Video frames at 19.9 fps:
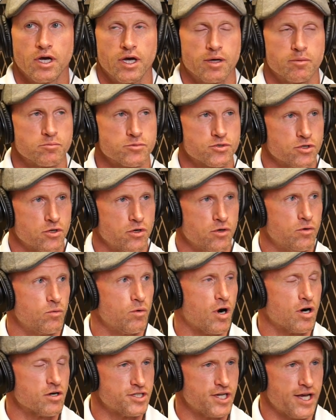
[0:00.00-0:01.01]
Um, so
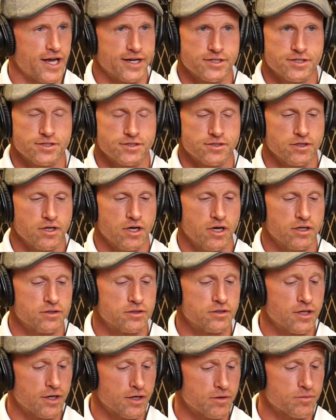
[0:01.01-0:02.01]
our techs, uh,
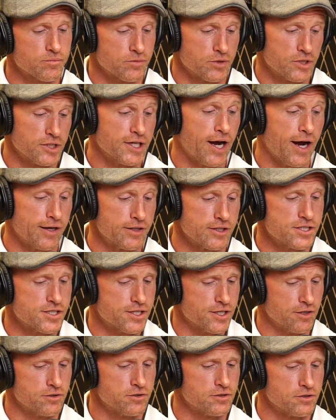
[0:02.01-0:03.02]
they're really highly
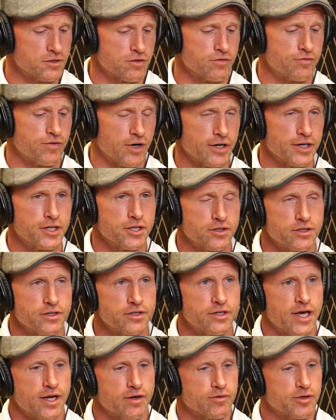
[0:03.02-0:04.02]
skilled and they're very
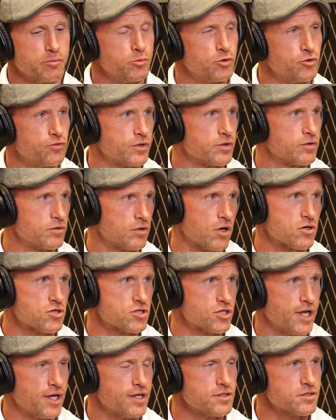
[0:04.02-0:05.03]
good at removing
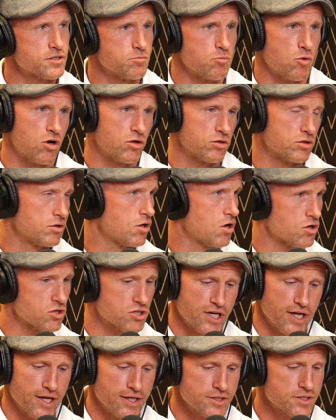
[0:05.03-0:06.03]
large dents, small to
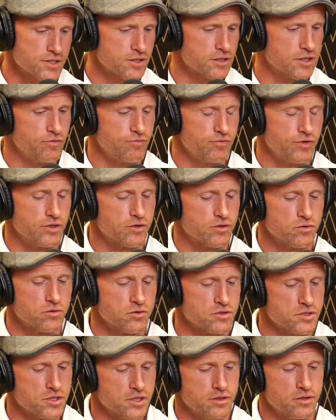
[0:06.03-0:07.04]
large dents in
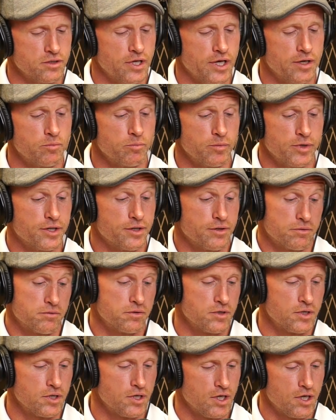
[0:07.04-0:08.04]
vehicles, and and we
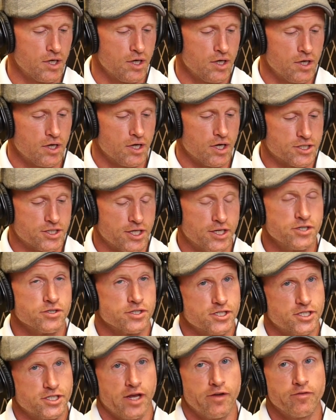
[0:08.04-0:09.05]
can
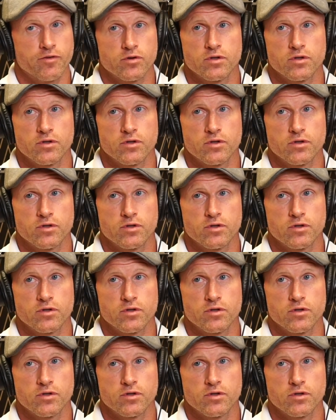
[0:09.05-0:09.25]
essentially save